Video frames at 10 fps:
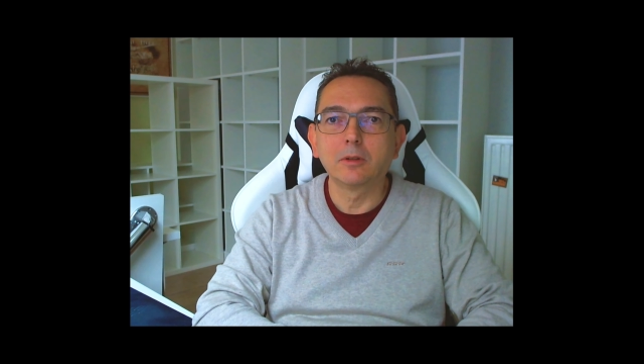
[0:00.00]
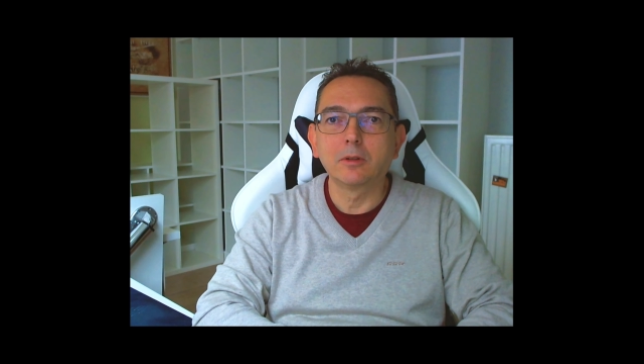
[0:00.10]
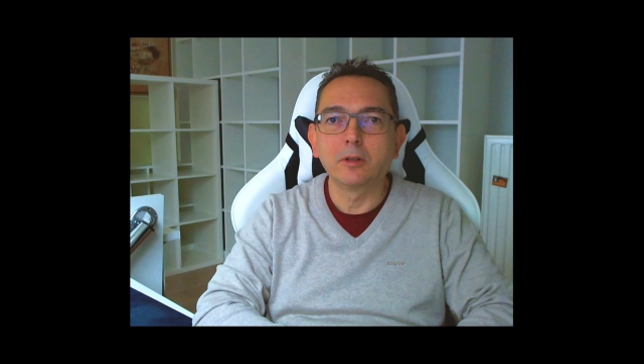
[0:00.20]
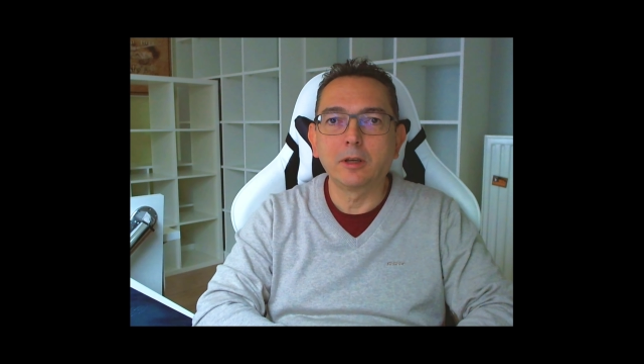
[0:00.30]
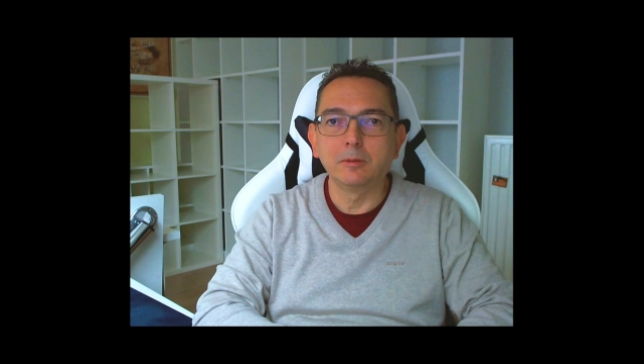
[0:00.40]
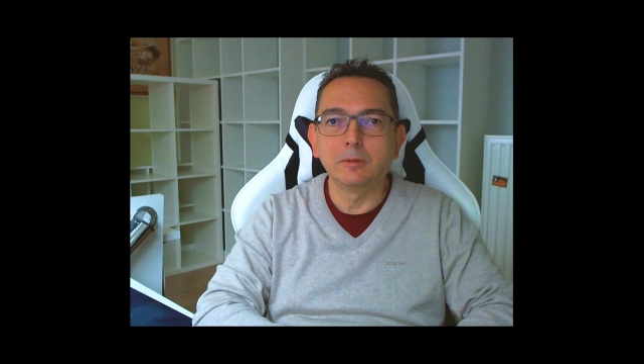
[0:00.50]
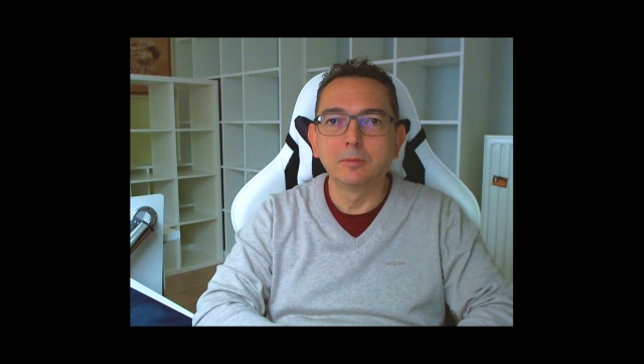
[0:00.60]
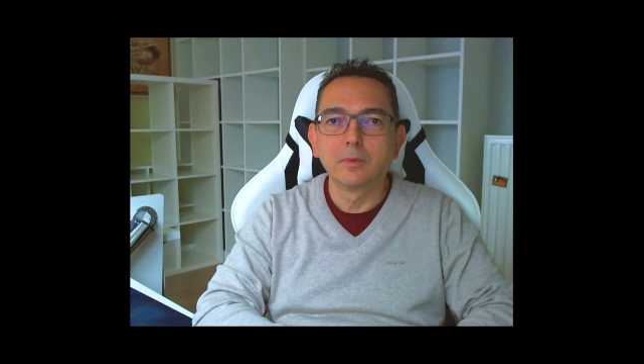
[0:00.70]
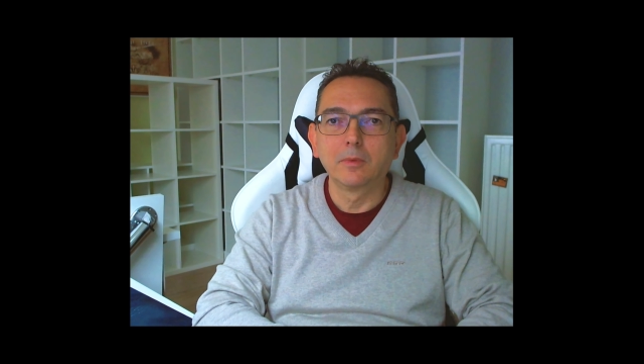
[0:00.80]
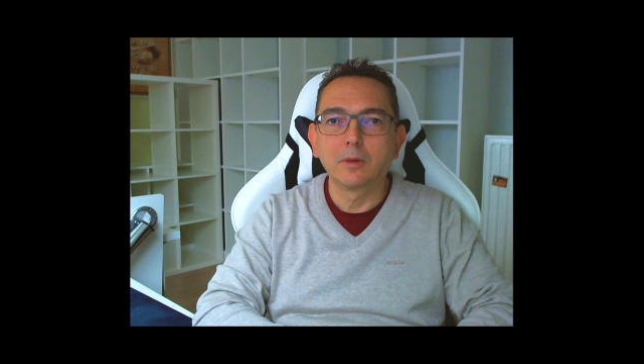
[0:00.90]
the game.
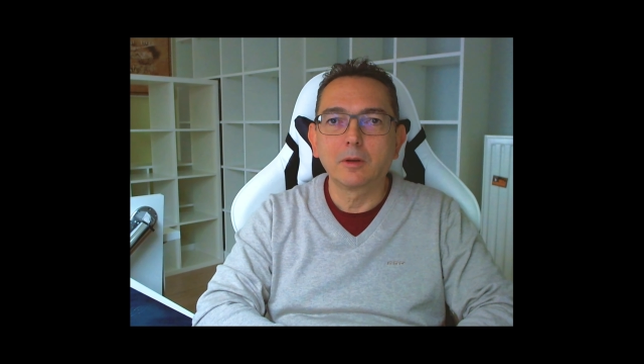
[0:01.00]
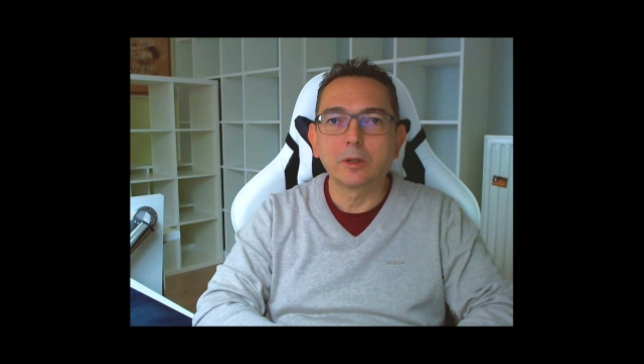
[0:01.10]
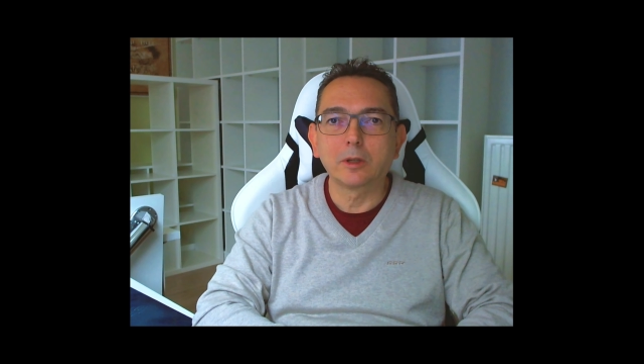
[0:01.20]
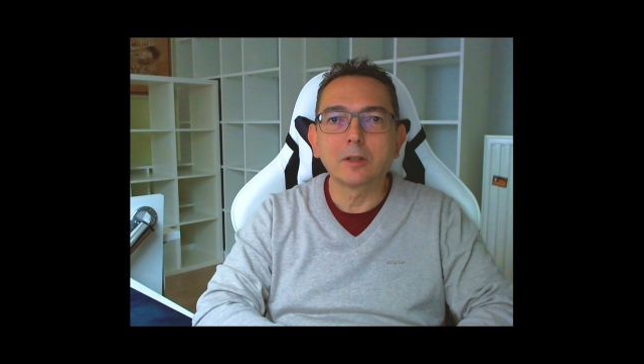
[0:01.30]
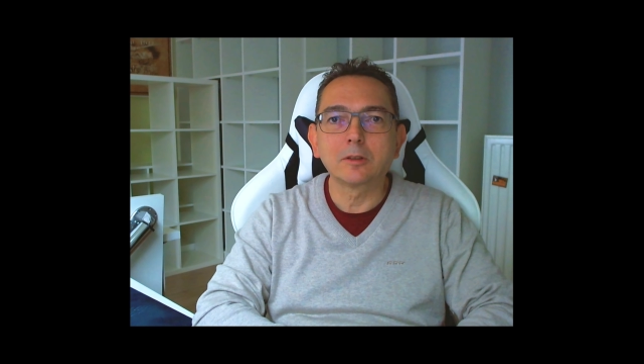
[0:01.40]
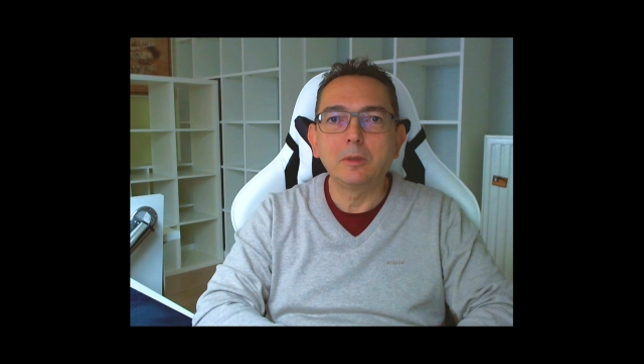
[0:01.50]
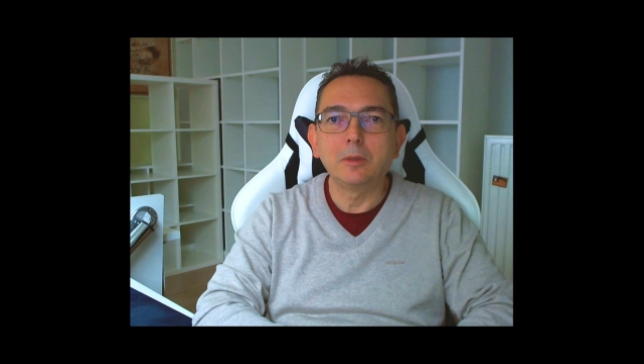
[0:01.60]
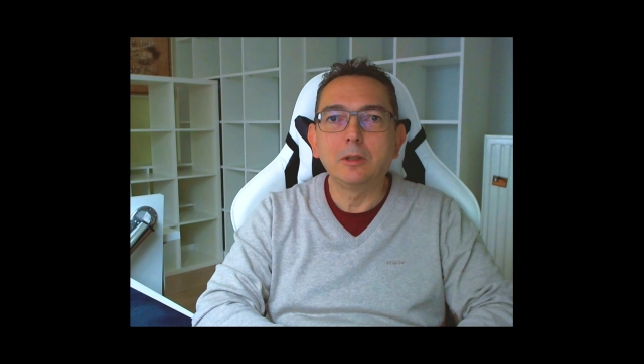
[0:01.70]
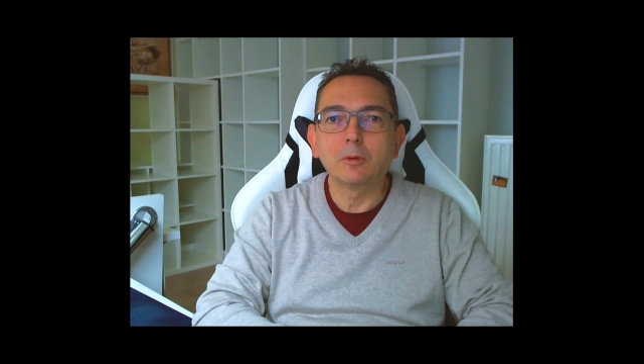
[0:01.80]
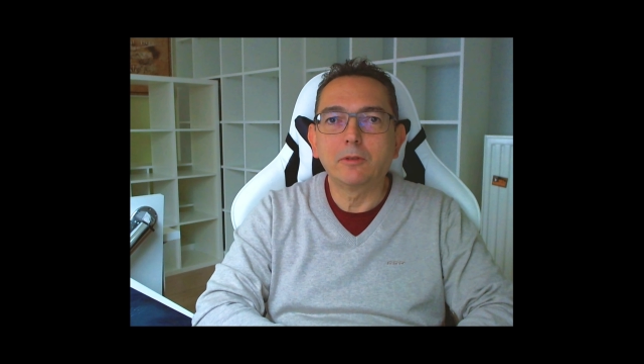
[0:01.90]
What does it
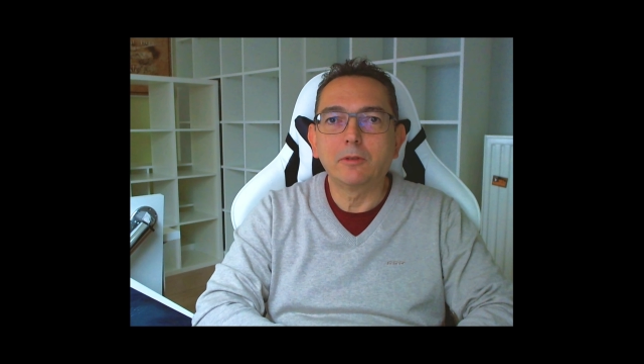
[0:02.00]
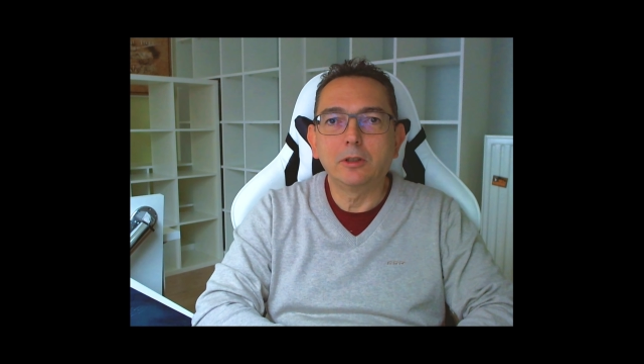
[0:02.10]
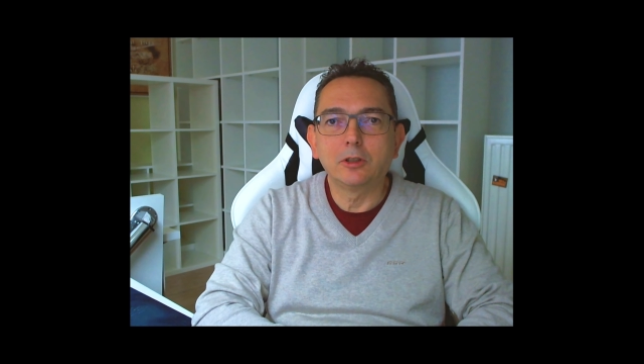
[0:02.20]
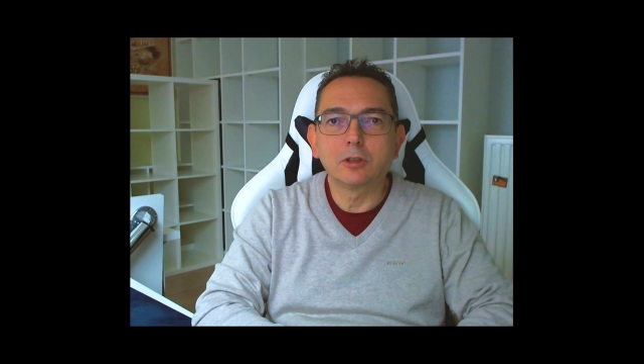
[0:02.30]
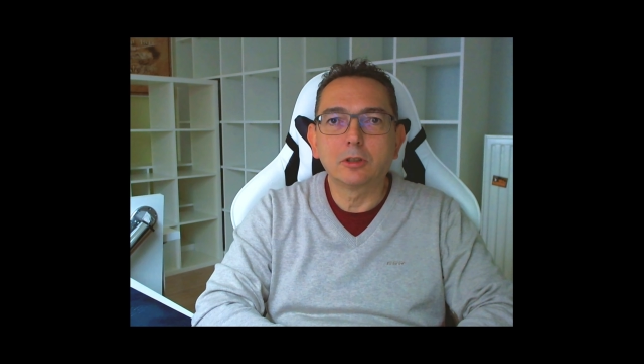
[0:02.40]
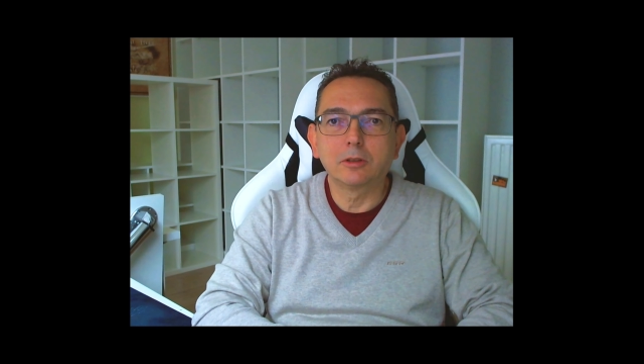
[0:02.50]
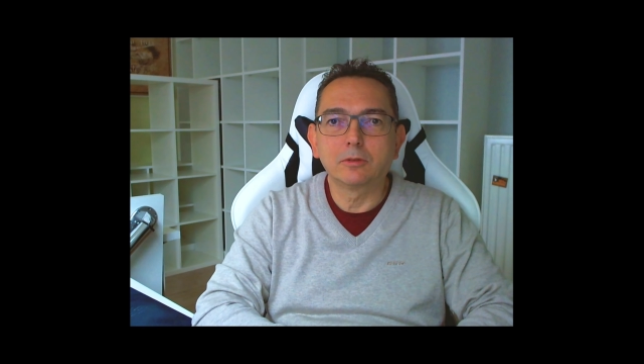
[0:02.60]
mean to have the initiative?